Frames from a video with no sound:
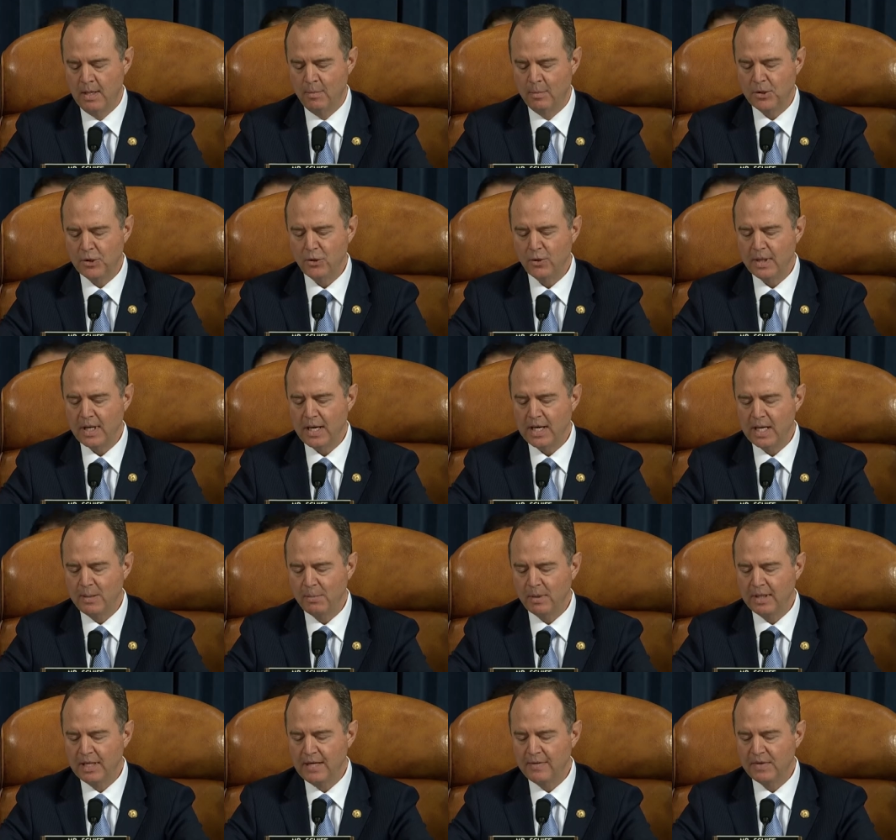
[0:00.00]
But Giuliani
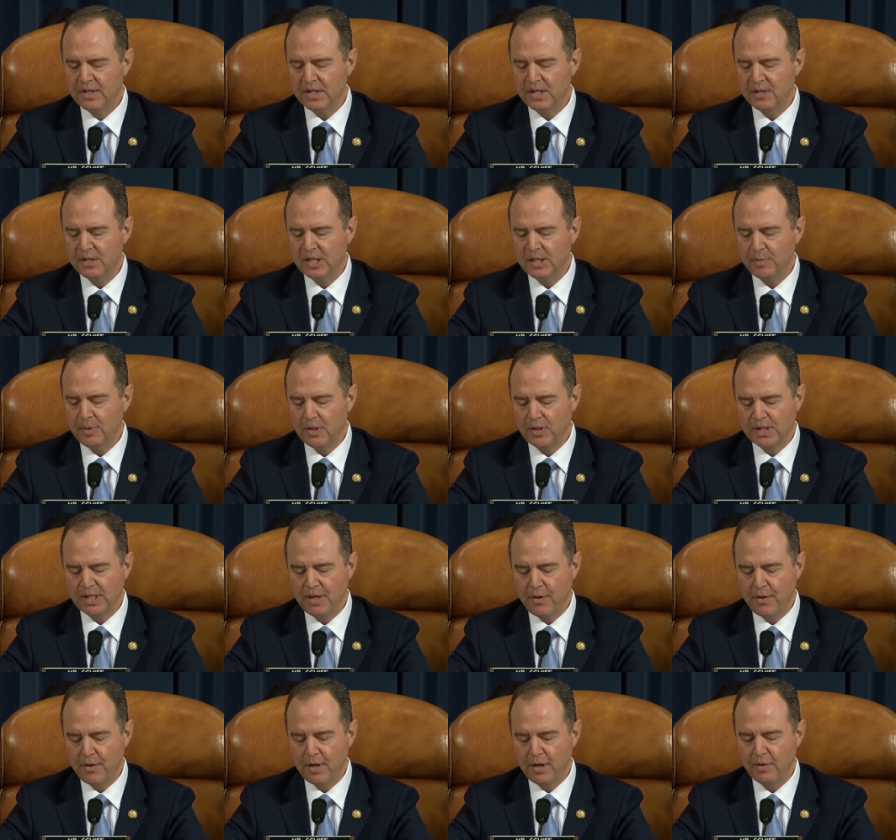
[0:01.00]
believed this
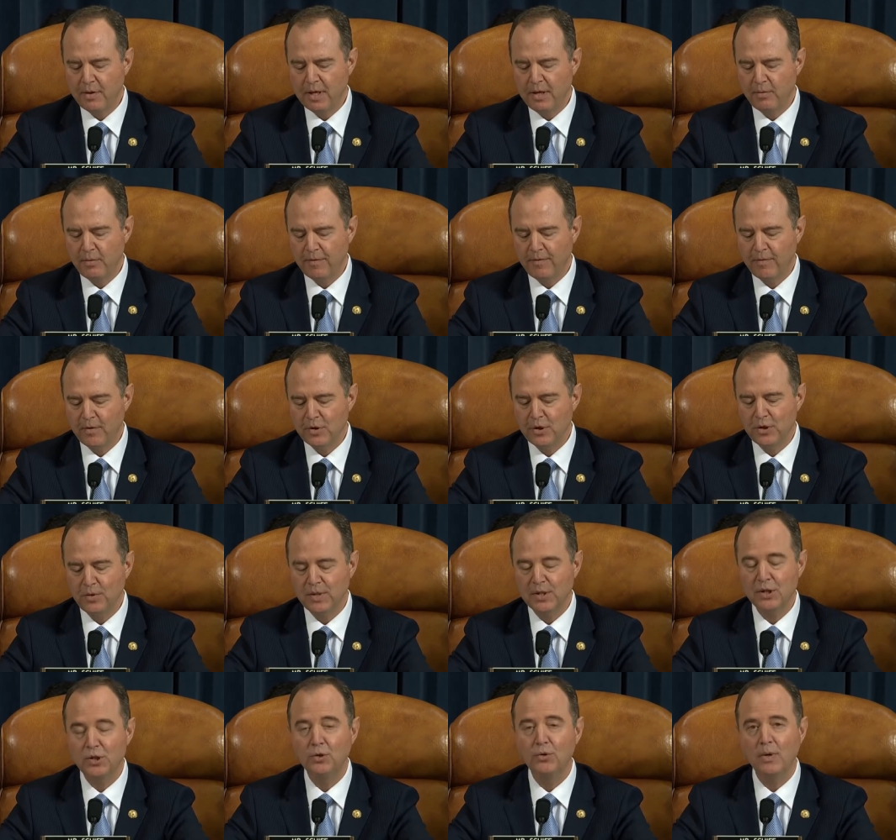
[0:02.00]
conspiracy theory, referred to
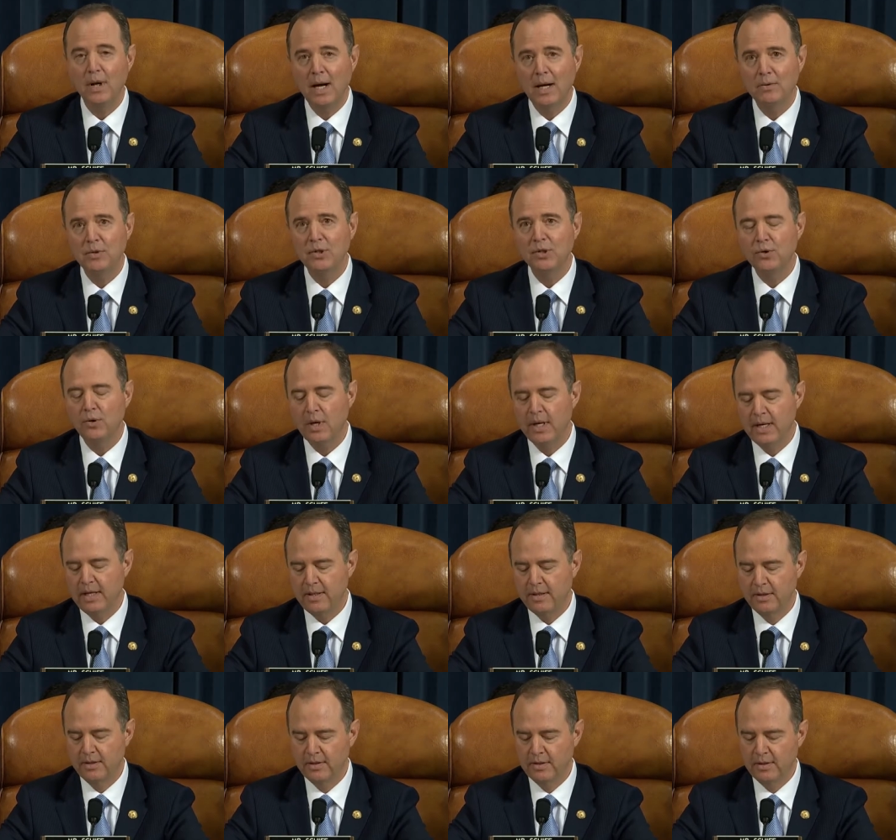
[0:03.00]
as CrowdStrike,
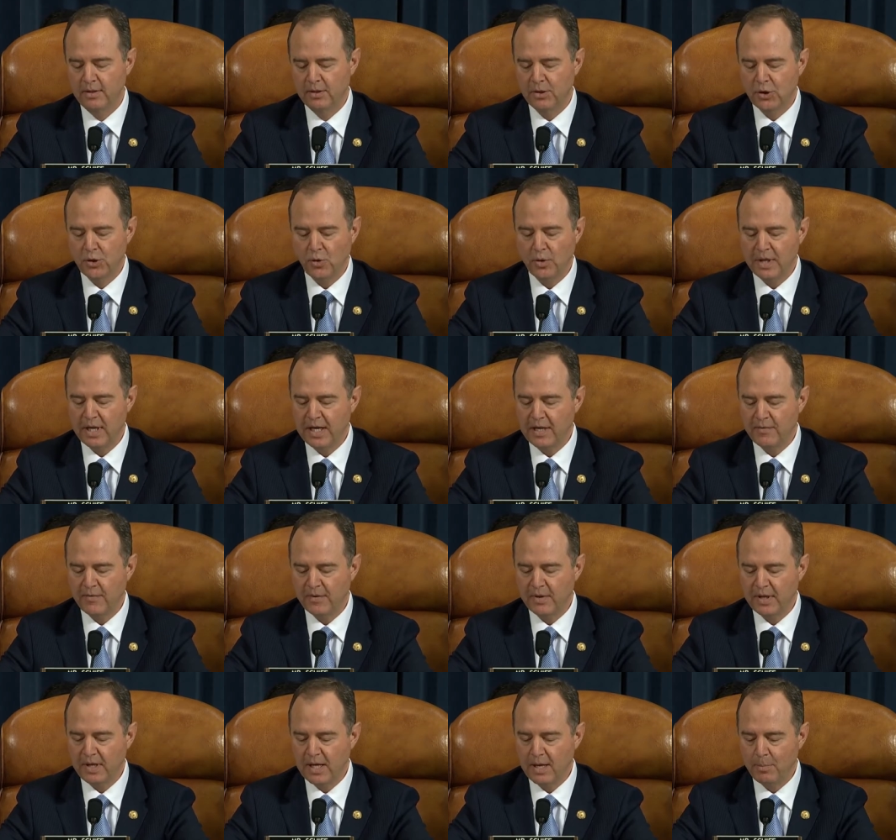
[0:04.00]
shorthand for
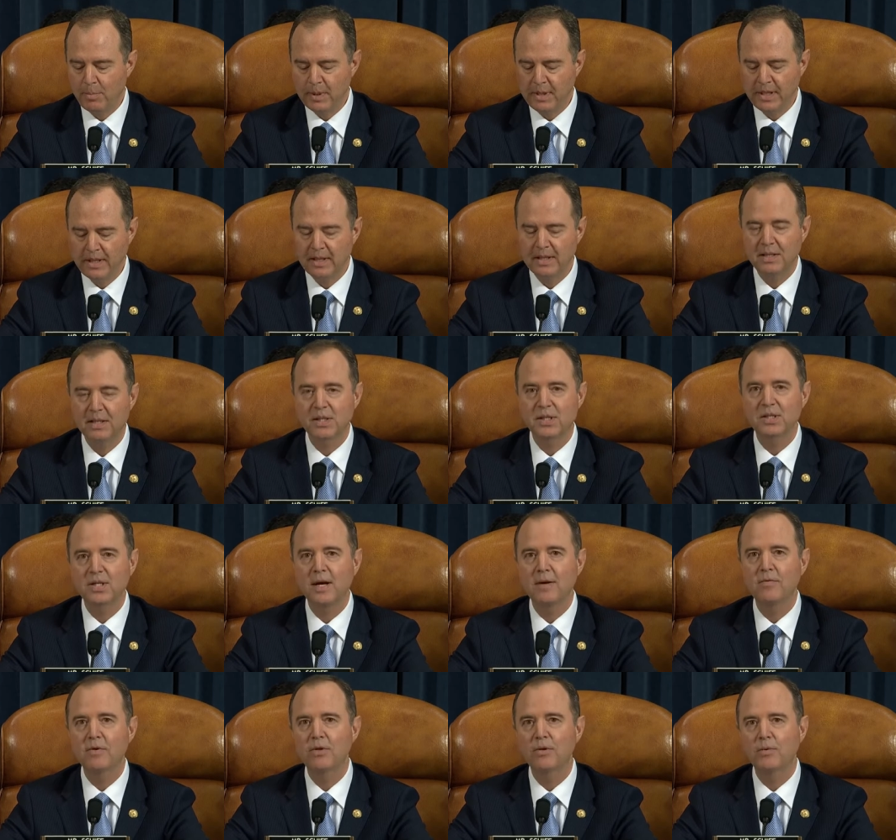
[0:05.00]
the company that
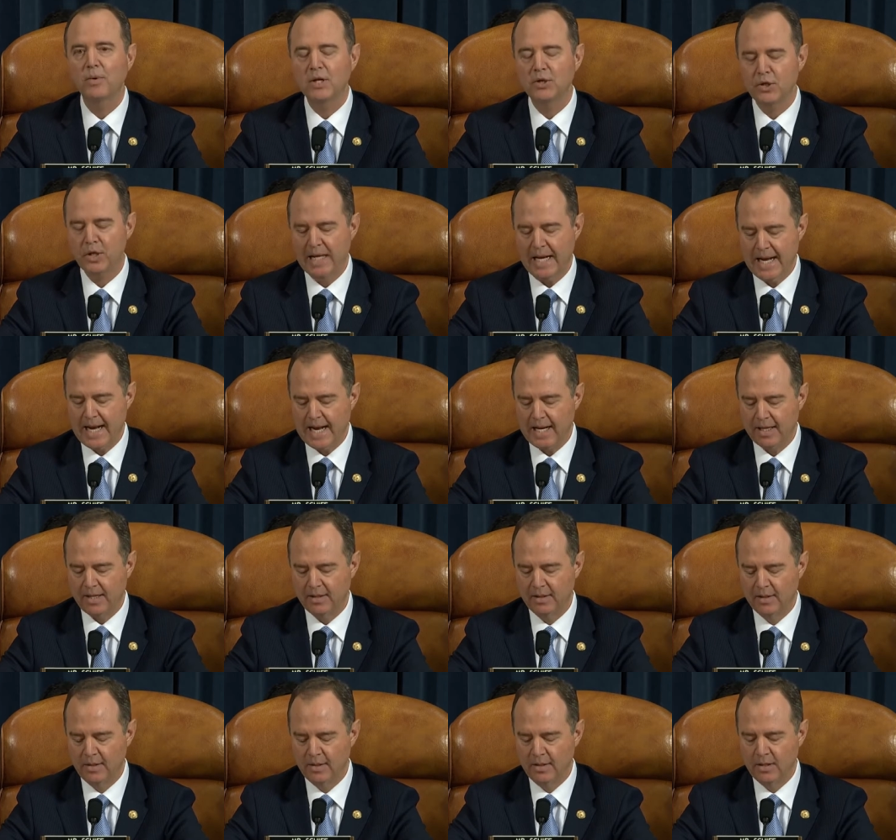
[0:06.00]
discovered the Russian hack,
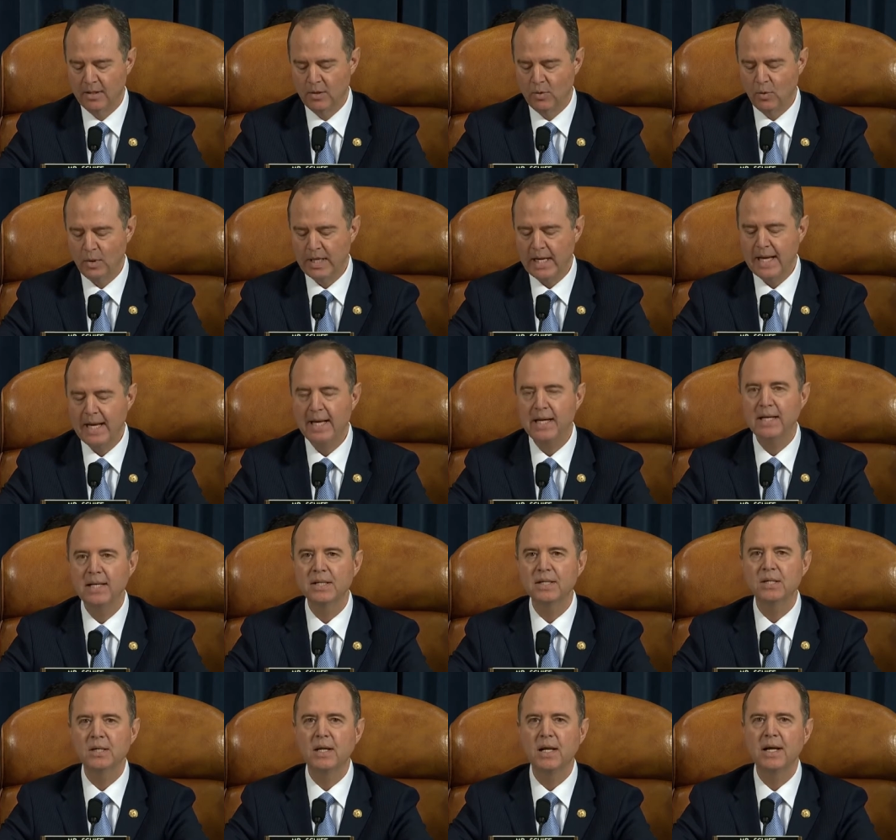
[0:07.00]
would aid
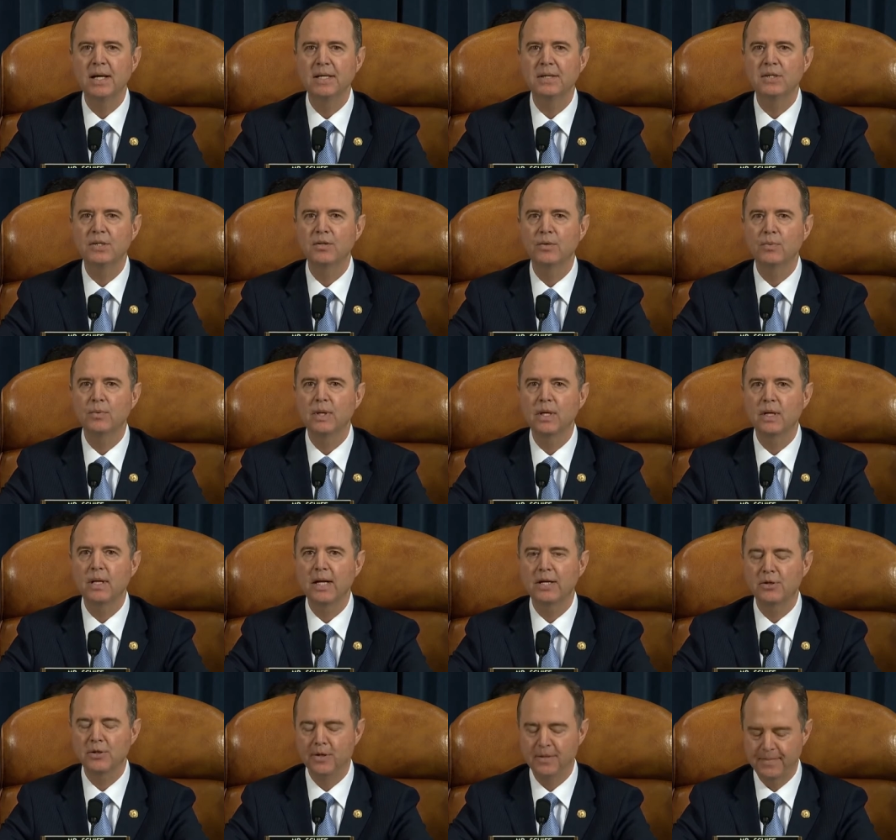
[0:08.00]
his client's
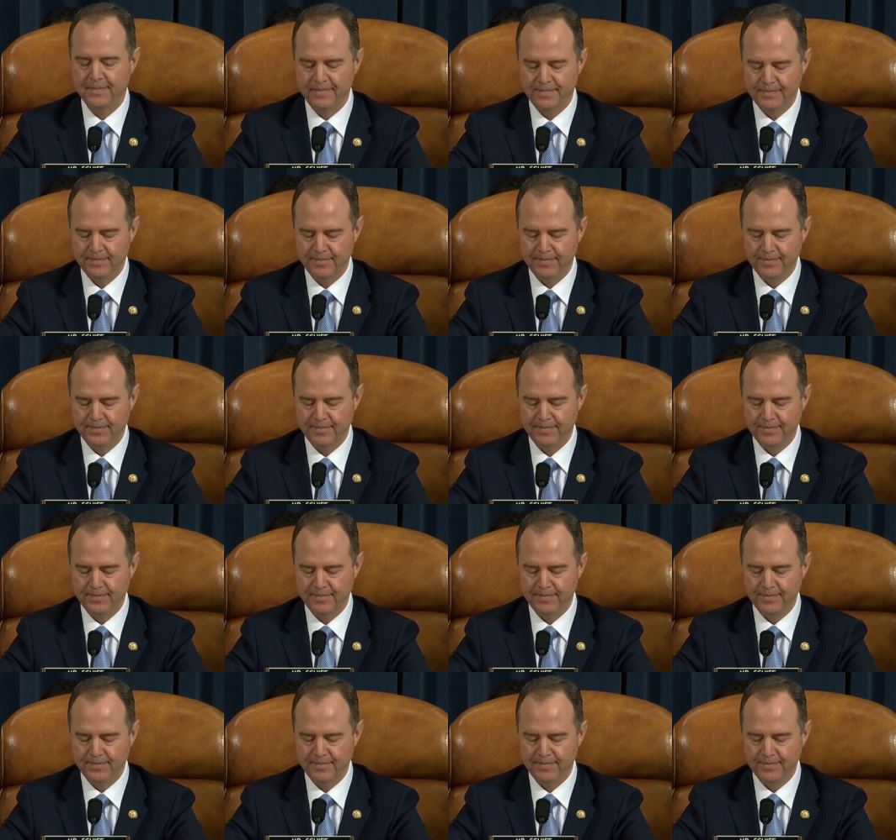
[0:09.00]
re-election.